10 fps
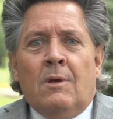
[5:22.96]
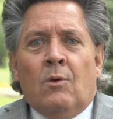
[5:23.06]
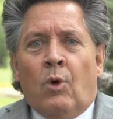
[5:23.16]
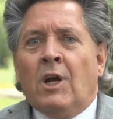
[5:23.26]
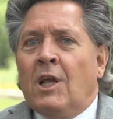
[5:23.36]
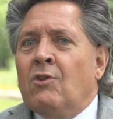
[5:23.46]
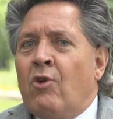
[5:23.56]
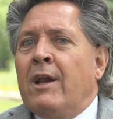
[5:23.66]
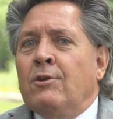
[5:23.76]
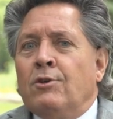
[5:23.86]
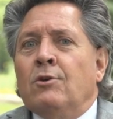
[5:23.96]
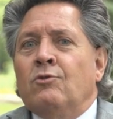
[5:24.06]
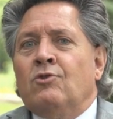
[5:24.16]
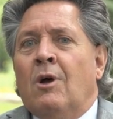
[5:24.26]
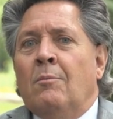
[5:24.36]
we're going to try to do
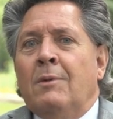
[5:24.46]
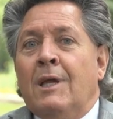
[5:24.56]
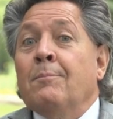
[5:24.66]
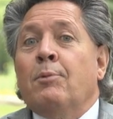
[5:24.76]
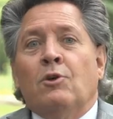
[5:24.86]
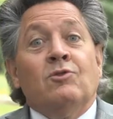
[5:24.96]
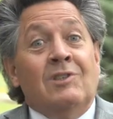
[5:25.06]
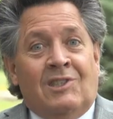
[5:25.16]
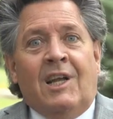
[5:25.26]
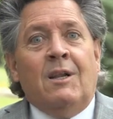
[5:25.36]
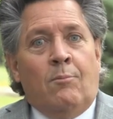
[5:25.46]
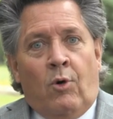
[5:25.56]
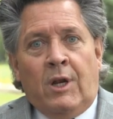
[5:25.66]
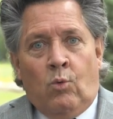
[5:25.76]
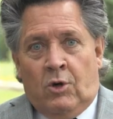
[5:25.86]
some in person Sunday
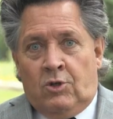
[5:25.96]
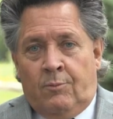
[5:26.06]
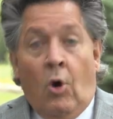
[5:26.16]
morning worship.